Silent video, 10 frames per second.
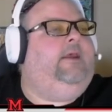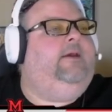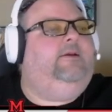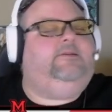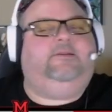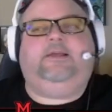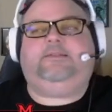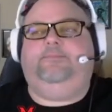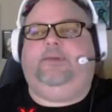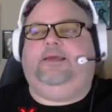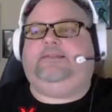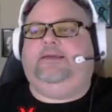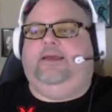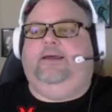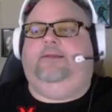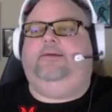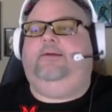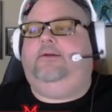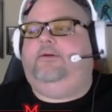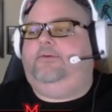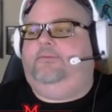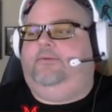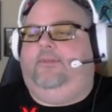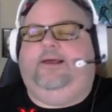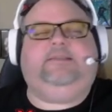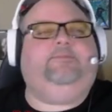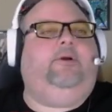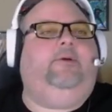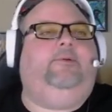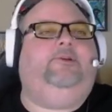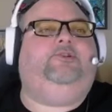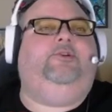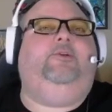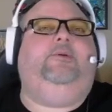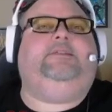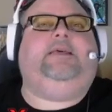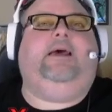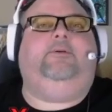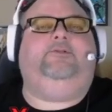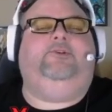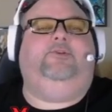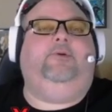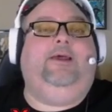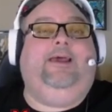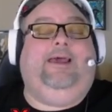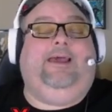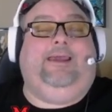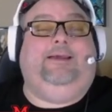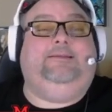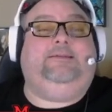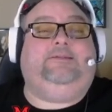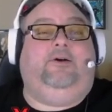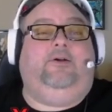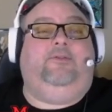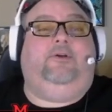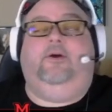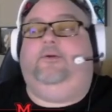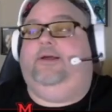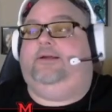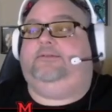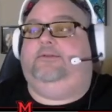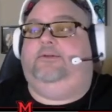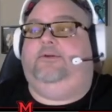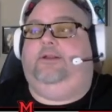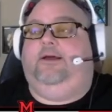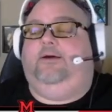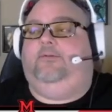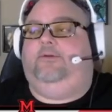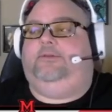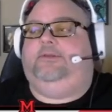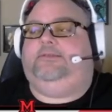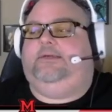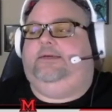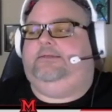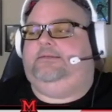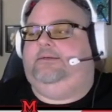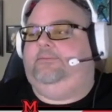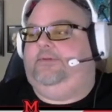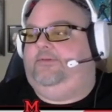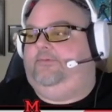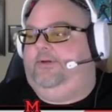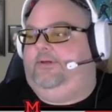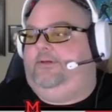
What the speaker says: So that's basic editing here. The last part I want to show you is how to install the codec so that you can output this as an MP3.